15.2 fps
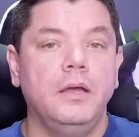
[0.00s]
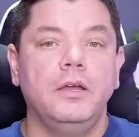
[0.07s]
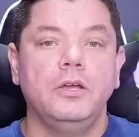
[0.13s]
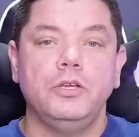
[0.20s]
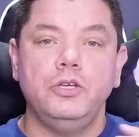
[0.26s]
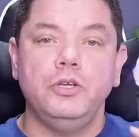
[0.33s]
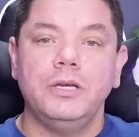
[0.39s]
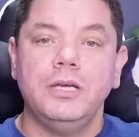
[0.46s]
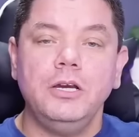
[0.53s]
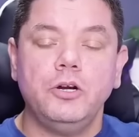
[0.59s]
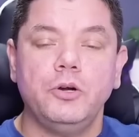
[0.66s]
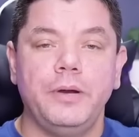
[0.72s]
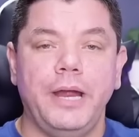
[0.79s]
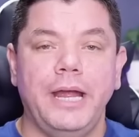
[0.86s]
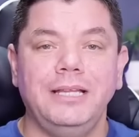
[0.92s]
you can
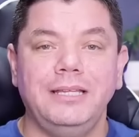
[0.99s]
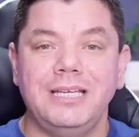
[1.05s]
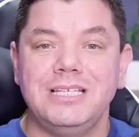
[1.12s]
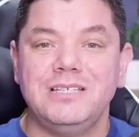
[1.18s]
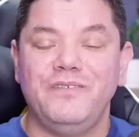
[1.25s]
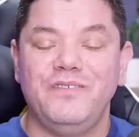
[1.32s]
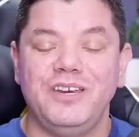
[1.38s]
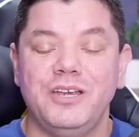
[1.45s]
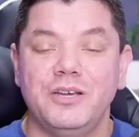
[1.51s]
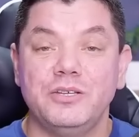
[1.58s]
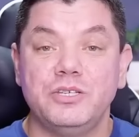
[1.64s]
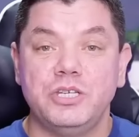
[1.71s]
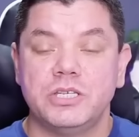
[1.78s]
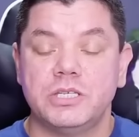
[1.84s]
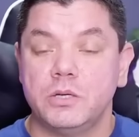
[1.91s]
create these videos
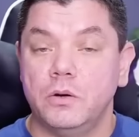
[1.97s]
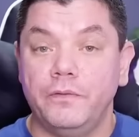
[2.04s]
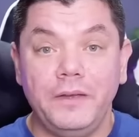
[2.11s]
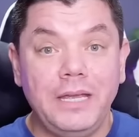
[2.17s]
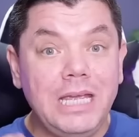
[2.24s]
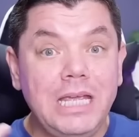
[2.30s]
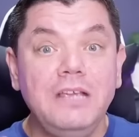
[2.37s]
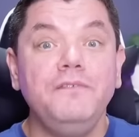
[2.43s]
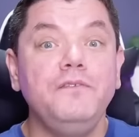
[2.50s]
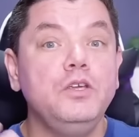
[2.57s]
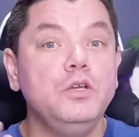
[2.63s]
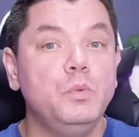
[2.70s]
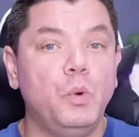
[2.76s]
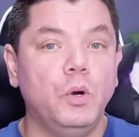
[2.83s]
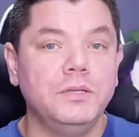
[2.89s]
yourself. If you
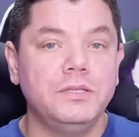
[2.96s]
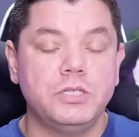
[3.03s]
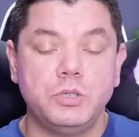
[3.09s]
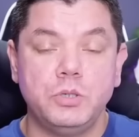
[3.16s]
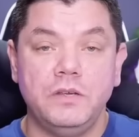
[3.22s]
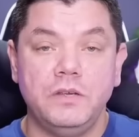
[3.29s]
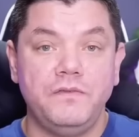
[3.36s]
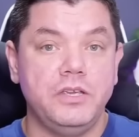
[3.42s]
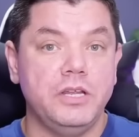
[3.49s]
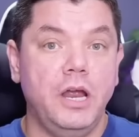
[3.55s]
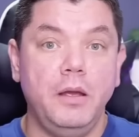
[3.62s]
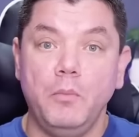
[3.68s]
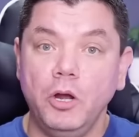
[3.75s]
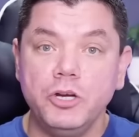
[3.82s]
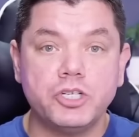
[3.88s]
want to, if you don't
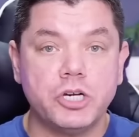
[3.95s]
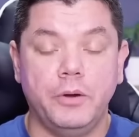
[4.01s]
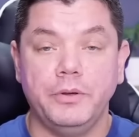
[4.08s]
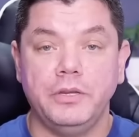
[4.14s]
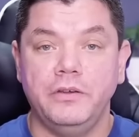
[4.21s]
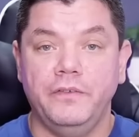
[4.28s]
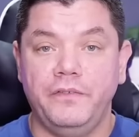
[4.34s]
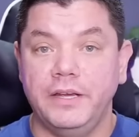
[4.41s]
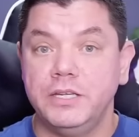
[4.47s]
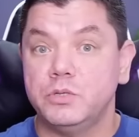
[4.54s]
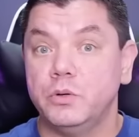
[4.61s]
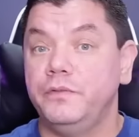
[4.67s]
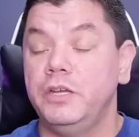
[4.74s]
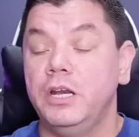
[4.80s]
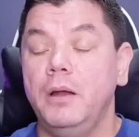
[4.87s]
mind showing your face or if
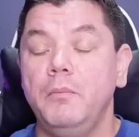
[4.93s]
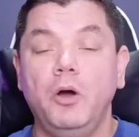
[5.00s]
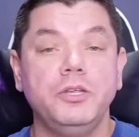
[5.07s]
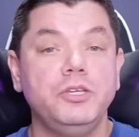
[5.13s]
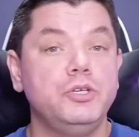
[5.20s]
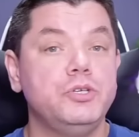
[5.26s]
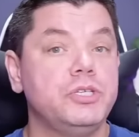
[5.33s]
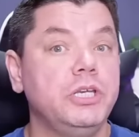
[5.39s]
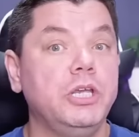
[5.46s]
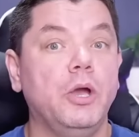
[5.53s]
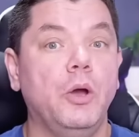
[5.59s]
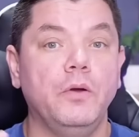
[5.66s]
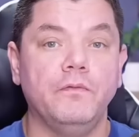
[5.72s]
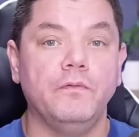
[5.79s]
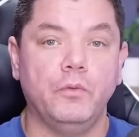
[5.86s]
you don't mind using your
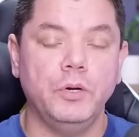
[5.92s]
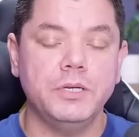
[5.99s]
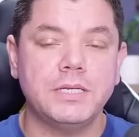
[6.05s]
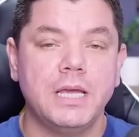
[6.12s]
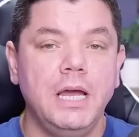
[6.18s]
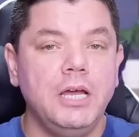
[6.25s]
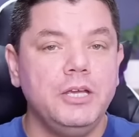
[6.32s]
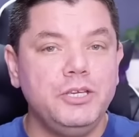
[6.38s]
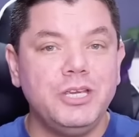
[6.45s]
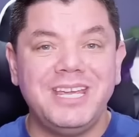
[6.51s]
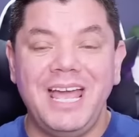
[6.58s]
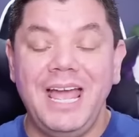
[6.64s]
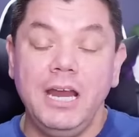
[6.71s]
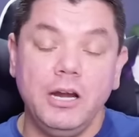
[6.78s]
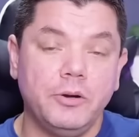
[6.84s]
own voice, you
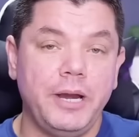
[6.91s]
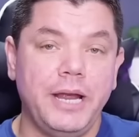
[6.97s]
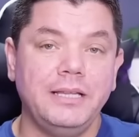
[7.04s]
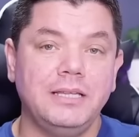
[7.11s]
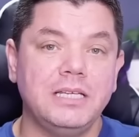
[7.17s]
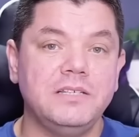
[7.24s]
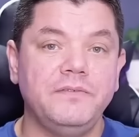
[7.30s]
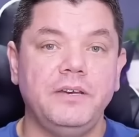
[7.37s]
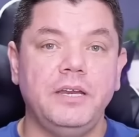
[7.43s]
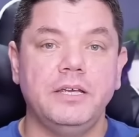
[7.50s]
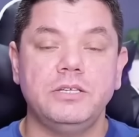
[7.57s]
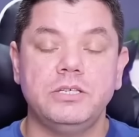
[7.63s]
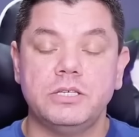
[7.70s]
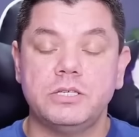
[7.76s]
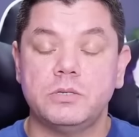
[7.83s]
can create these videos
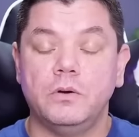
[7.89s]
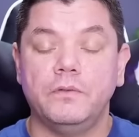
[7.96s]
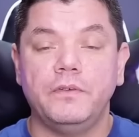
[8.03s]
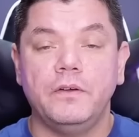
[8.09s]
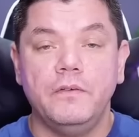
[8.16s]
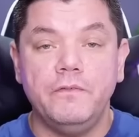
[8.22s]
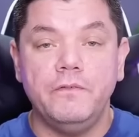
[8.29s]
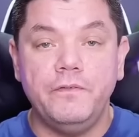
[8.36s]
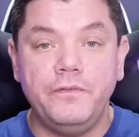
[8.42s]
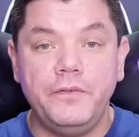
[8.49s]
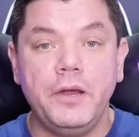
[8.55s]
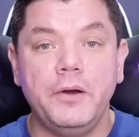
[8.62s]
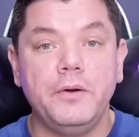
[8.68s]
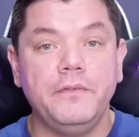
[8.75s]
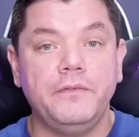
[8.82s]
yourself
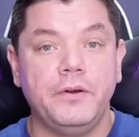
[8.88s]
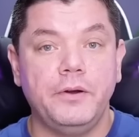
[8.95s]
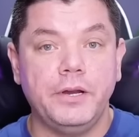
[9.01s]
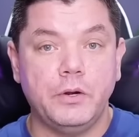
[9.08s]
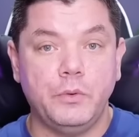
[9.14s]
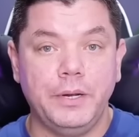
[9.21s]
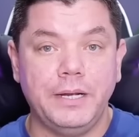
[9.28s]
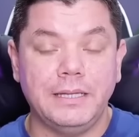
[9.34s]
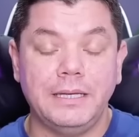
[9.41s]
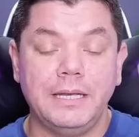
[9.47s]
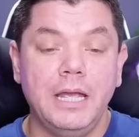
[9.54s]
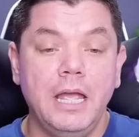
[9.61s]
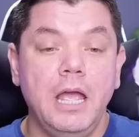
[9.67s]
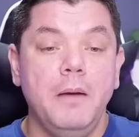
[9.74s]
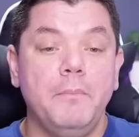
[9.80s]
very, very quickly.
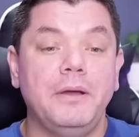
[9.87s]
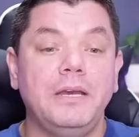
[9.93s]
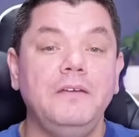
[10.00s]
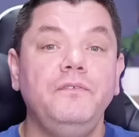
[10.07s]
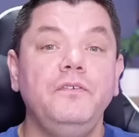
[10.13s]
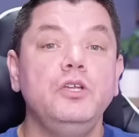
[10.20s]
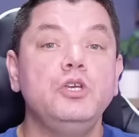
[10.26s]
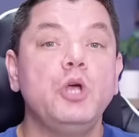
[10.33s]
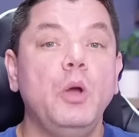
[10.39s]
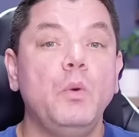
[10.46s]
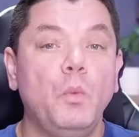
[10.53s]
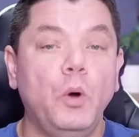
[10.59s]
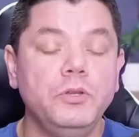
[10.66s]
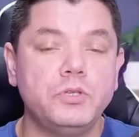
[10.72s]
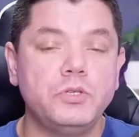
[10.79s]
But if you don't
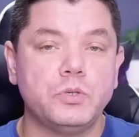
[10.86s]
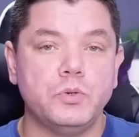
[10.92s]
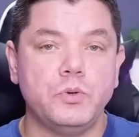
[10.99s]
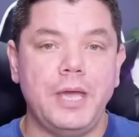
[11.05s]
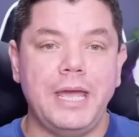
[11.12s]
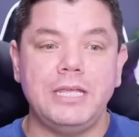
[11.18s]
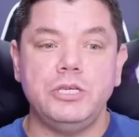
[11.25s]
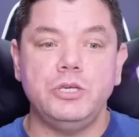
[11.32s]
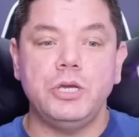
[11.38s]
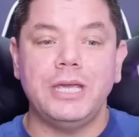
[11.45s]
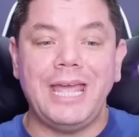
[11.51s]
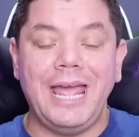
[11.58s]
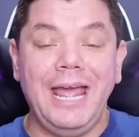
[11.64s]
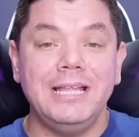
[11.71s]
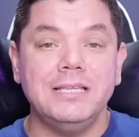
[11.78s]
want to, and you
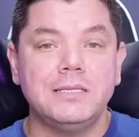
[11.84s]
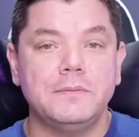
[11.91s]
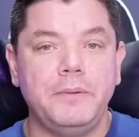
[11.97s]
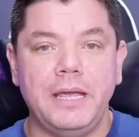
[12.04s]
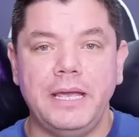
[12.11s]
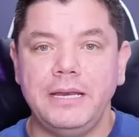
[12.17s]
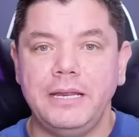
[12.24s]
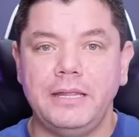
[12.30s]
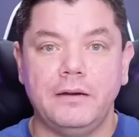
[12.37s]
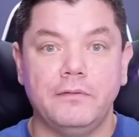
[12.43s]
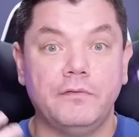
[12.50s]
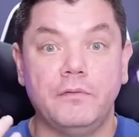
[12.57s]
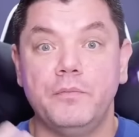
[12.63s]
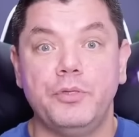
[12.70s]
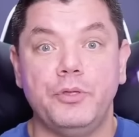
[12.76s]
can spare anything from
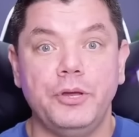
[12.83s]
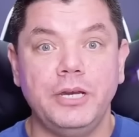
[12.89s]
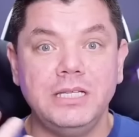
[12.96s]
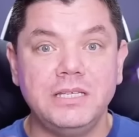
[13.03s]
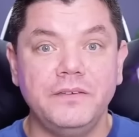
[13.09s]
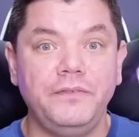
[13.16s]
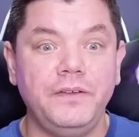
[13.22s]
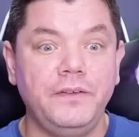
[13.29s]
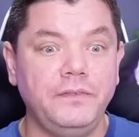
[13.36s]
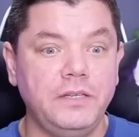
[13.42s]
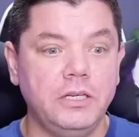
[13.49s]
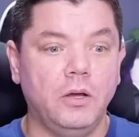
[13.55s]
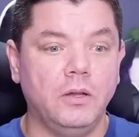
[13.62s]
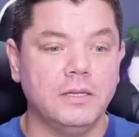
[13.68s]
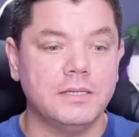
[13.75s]
thirty to fifty
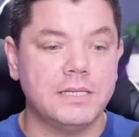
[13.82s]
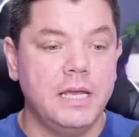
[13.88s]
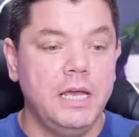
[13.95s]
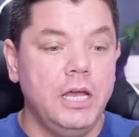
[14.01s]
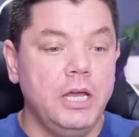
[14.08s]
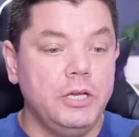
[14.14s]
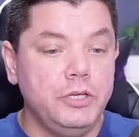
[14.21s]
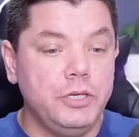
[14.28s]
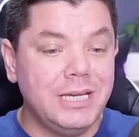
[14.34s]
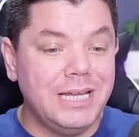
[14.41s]
dollars, you can